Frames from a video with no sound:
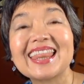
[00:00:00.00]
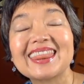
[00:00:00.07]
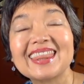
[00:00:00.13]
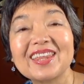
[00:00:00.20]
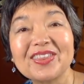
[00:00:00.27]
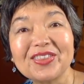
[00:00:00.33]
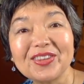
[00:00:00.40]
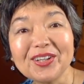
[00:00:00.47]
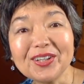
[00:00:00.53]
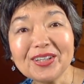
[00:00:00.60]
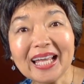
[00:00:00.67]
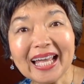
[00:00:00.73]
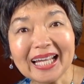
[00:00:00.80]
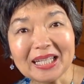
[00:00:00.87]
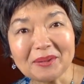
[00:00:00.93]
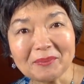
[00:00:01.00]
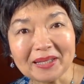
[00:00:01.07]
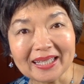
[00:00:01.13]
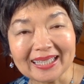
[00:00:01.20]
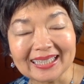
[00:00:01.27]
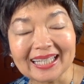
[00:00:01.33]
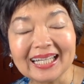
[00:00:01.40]
The third
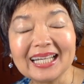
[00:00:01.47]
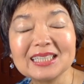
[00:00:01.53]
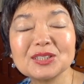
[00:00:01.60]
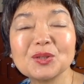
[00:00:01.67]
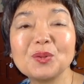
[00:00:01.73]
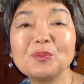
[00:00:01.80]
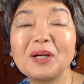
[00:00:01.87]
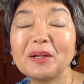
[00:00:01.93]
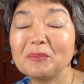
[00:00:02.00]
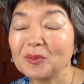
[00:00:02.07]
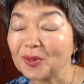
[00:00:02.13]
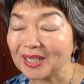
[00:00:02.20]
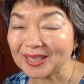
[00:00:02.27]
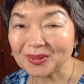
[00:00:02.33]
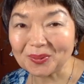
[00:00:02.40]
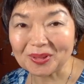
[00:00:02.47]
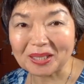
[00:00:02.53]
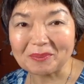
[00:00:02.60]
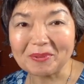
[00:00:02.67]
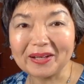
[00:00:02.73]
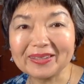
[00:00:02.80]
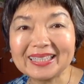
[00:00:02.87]
anime that I'm going to talk
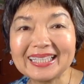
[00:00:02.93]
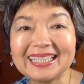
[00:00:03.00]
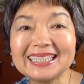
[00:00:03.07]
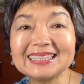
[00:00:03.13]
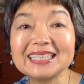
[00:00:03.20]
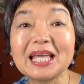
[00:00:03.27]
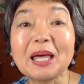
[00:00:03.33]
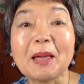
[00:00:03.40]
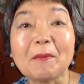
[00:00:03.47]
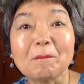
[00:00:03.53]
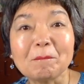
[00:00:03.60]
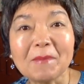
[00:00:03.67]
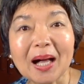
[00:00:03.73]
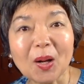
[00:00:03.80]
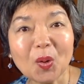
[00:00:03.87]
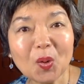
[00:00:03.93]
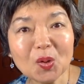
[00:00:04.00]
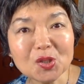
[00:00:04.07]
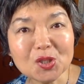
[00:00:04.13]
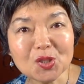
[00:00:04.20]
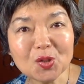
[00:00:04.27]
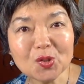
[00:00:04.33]
about is
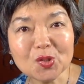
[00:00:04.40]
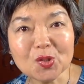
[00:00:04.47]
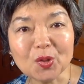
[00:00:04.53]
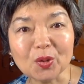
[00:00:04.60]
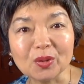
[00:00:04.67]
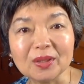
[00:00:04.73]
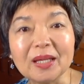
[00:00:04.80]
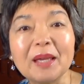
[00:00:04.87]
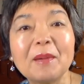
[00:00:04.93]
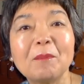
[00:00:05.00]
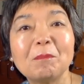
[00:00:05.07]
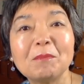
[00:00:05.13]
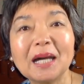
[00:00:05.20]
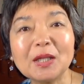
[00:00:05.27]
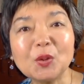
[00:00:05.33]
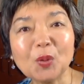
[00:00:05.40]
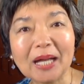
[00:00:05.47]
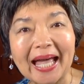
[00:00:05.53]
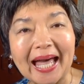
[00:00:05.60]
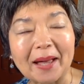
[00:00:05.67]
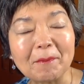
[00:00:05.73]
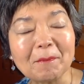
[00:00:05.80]
Mahou Shoujo
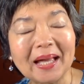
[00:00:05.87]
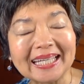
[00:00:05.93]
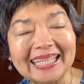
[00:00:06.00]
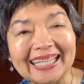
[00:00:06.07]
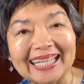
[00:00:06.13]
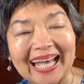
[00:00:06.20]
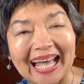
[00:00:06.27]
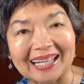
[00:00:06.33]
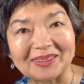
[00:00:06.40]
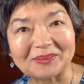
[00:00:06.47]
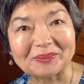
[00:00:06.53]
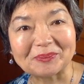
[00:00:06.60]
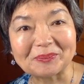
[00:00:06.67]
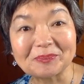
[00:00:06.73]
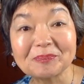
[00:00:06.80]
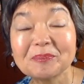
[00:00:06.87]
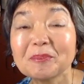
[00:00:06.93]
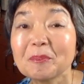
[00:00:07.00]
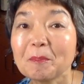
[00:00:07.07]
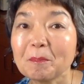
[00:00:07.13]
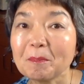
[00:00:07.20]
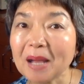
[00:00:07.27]
Madoka Magica.
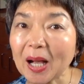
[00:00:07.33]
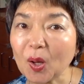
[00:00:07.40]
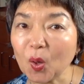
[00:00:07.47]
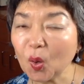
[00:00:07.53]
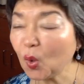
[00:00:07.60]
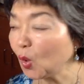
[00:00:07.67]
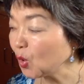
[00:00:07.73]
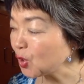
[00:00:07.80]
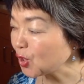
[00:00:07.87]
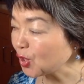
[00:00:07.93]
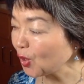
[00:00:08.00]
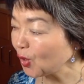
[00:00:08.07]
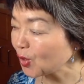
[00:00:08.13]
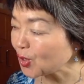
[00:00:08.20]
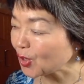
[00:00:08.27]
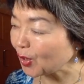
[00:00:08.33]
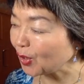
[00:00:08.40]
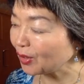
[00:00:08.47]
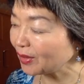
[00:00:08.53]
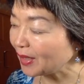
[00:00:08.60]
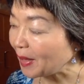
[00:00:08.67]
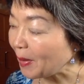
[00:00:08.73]
Mahou
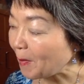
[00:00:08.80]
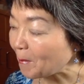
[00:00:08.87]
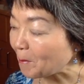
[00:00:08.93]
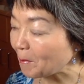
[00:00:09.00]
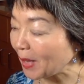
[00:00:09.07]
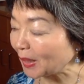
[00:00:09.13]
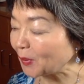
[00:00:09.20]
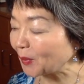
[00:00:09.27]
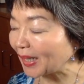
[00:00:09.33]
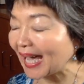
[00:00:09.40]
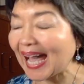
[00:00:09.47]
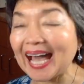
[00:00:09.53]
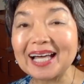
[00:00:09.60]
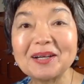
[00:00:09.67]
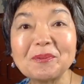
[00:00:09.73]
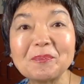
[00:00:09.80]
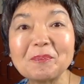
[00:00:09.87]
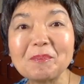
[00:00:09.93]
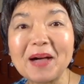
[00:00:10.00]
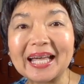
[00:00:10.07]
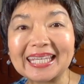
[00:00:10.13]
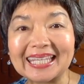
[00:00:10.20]
Shoujo Madoka
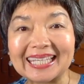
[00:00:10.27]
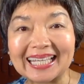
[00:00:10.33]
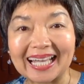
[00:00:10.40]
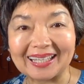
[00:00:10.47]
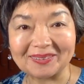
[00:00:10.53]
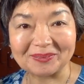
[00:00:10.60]
Magica.